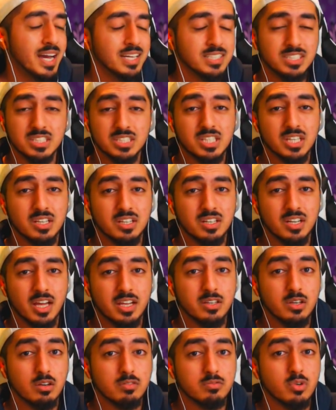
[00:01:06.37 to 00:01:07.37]
I just hit
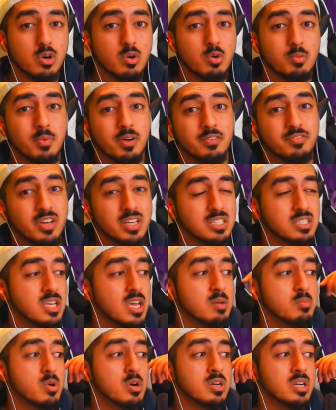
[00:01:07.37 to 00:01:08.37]
90 overall with my face
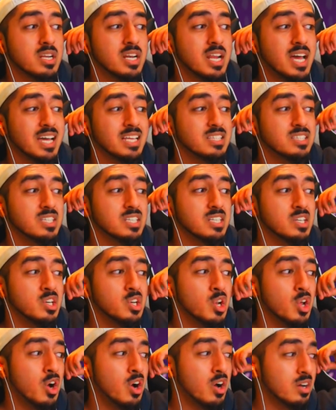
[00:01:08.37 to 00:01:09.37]
cam on, and I did
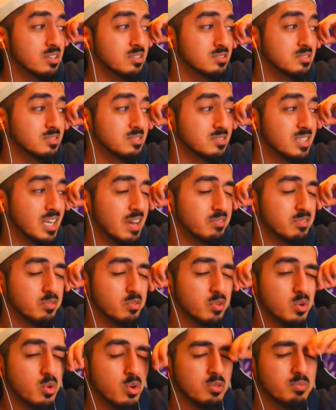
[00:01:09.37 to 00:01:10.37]
not have
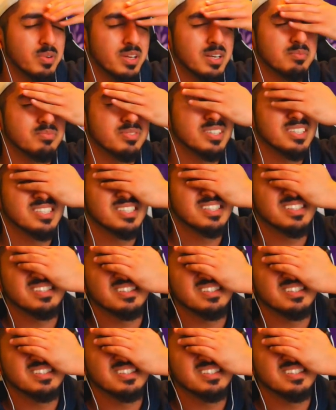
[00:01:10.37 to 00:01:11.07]
the record button pressed.